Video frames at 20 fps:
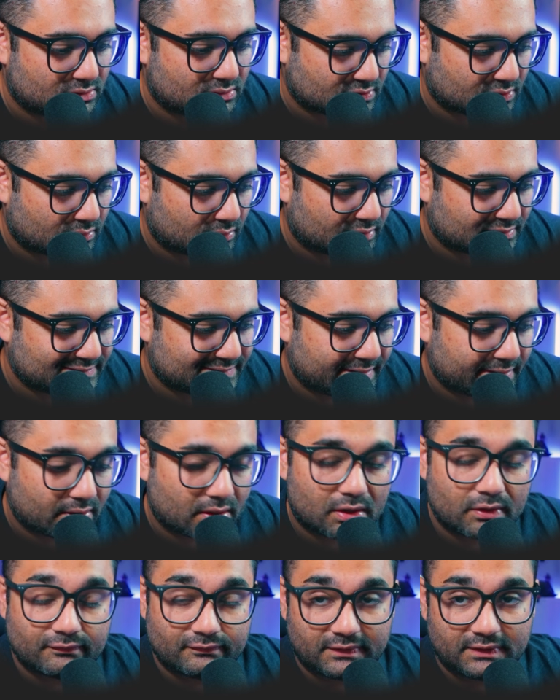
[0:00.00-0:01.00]
So it looks like
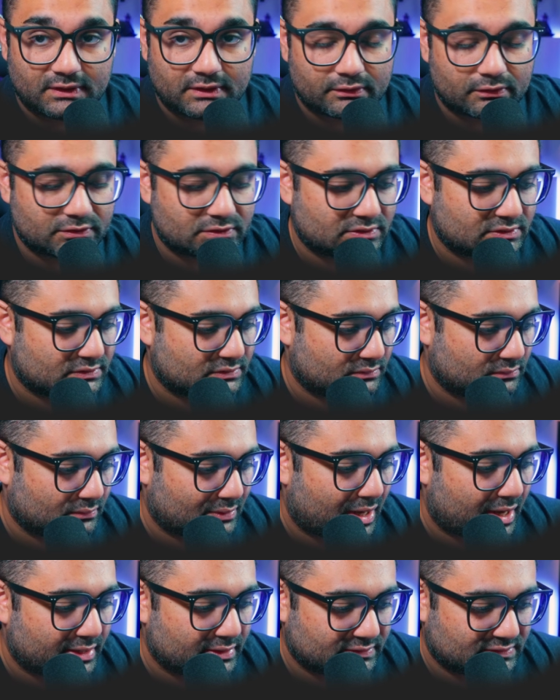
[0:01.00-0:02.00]
our Windows
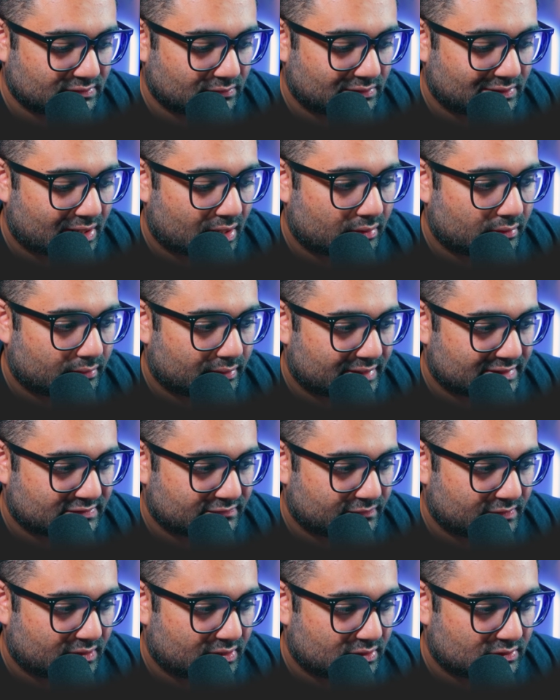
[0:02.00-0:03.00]
ISO download has
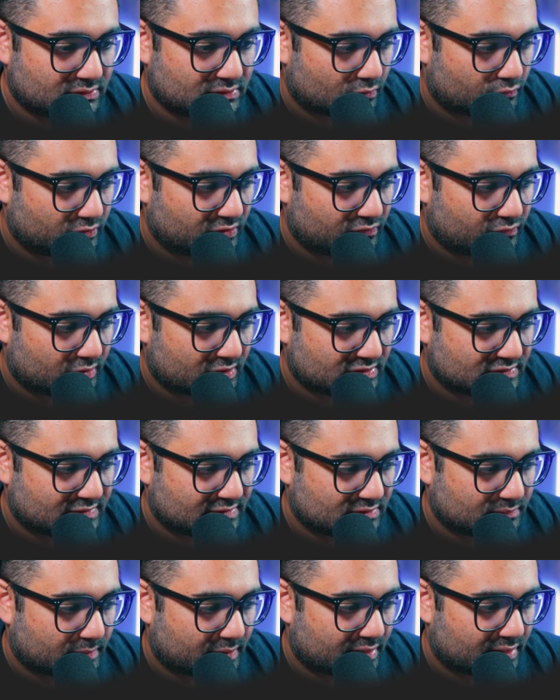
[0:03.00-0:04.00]
finished. Refresh this
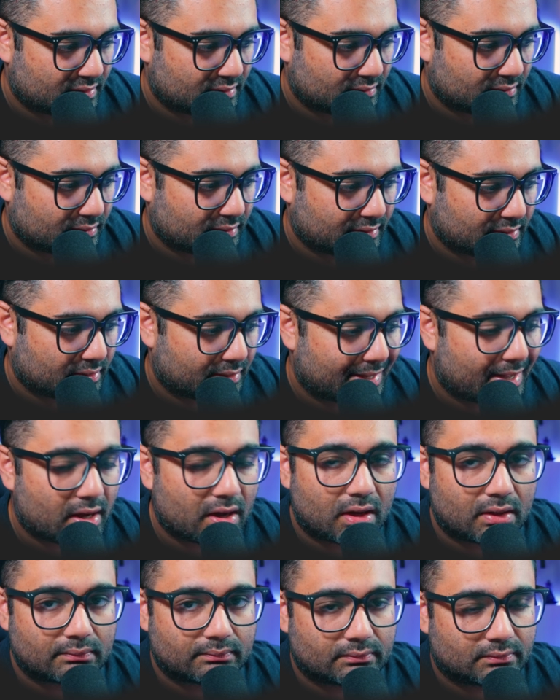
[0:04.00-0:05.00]
by clicking
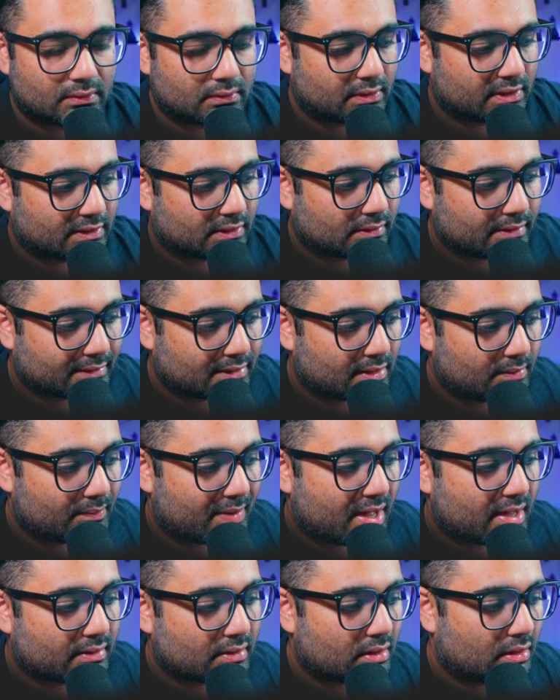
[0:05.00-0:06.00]
out and clicking
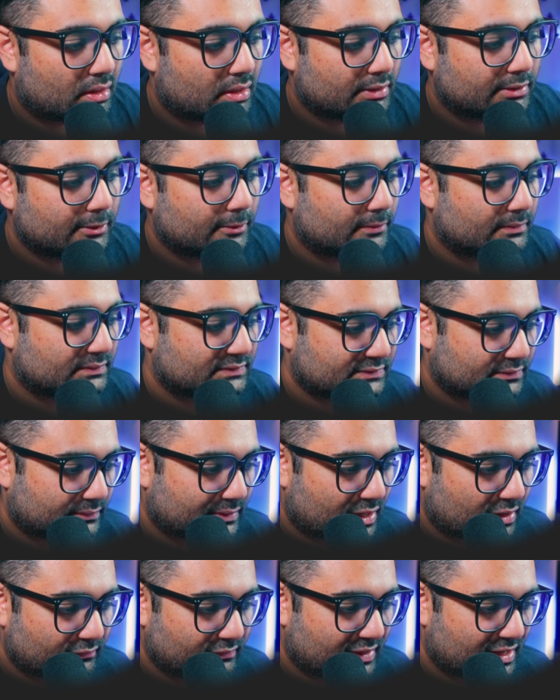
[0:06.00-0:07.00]
back on. So
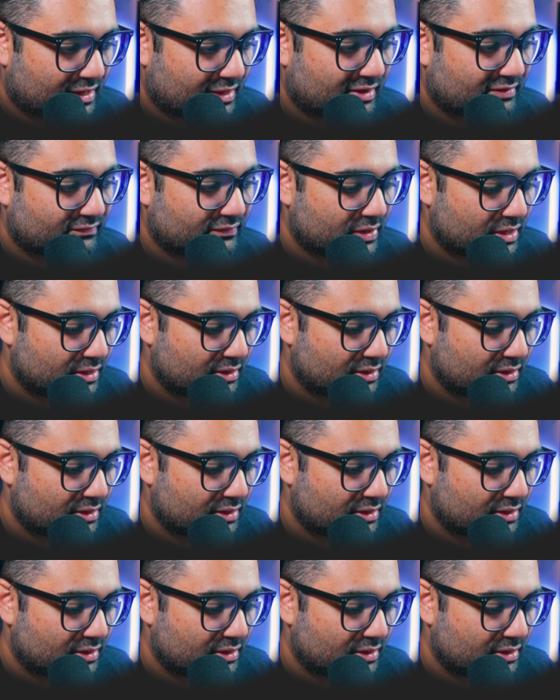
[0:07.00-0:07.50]
now we have